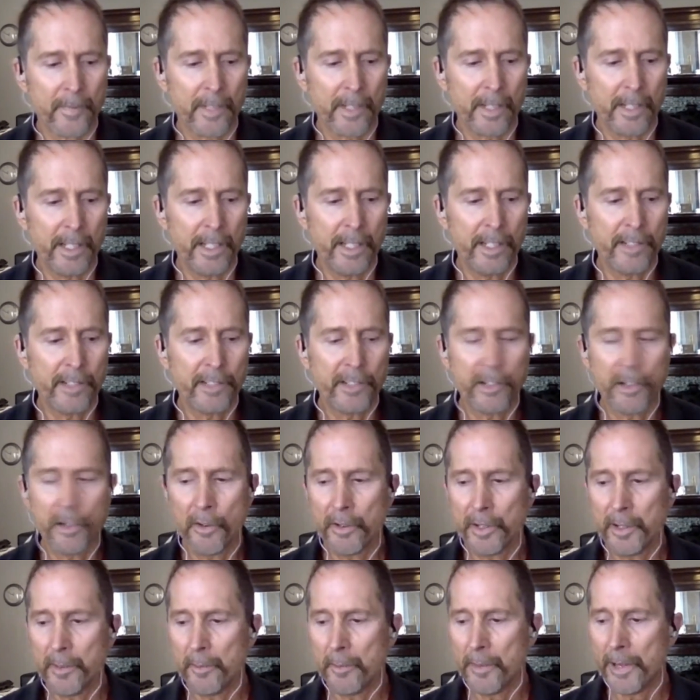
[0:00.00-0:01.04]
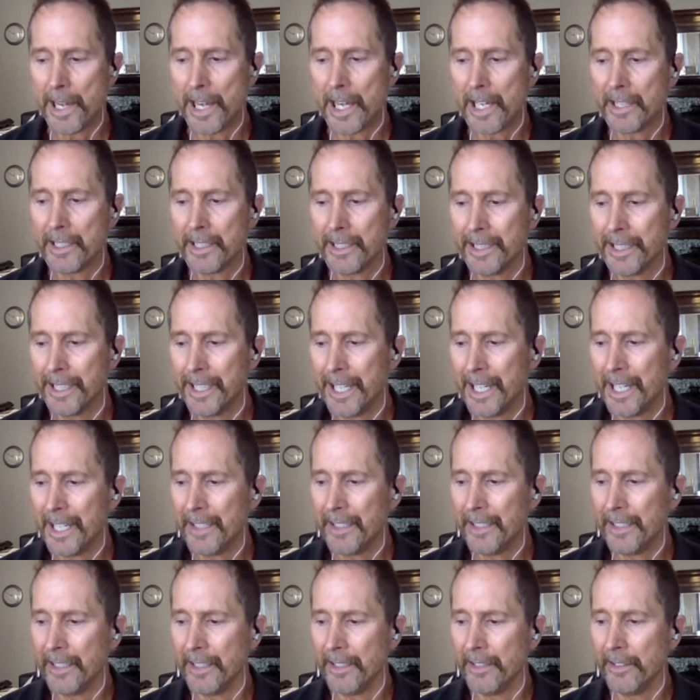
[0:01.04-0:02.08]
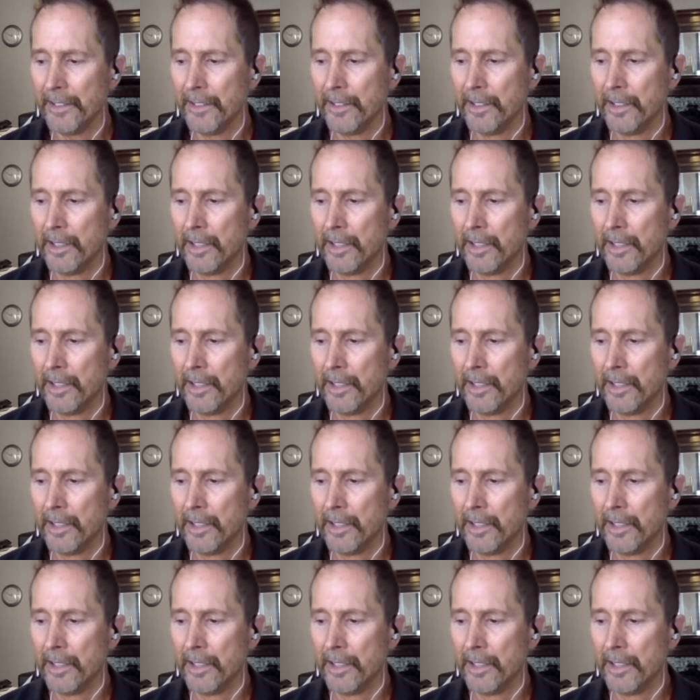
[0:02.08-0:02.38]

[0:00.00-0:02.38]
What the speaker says: is going back again, and